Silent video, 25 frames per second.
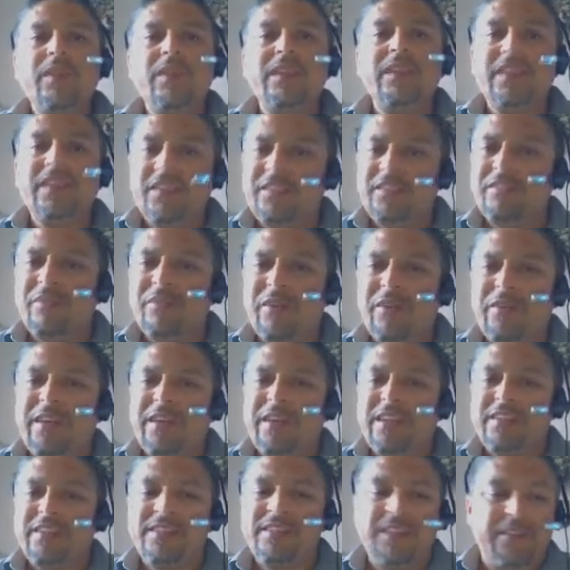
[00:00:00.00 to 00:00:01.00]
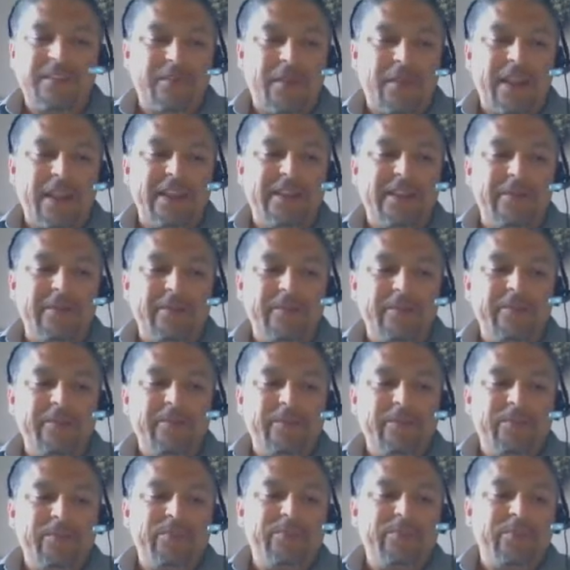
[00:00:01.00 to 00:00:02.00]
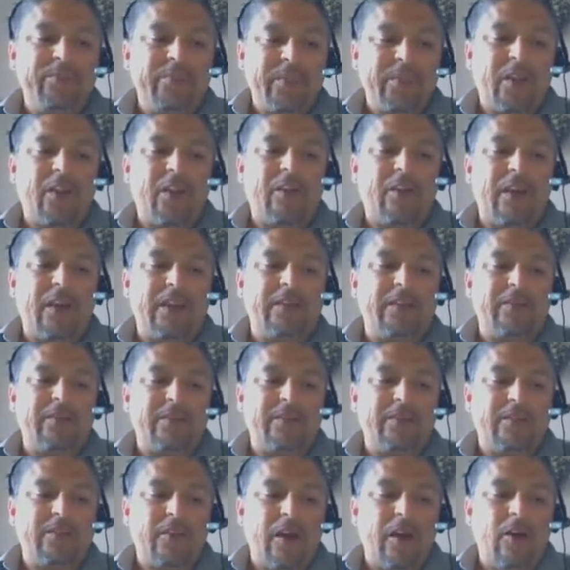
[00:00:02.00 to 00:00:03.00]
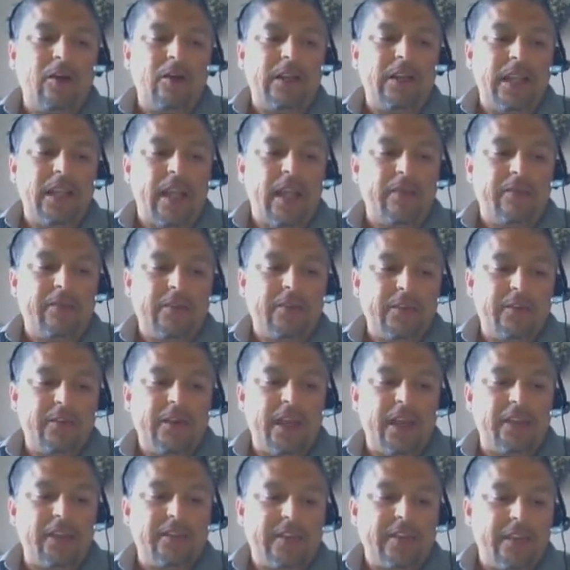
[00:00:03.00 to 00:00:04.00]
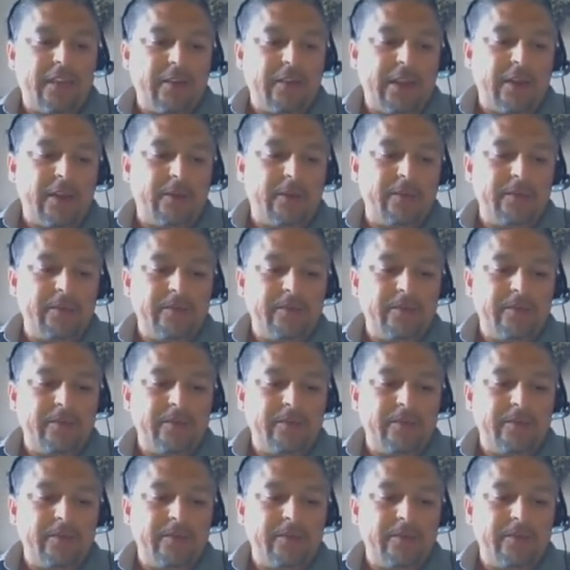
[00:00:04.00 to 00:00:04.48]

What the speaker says: This is very easy, right? All right, so I'll clap for you guys. Here we go.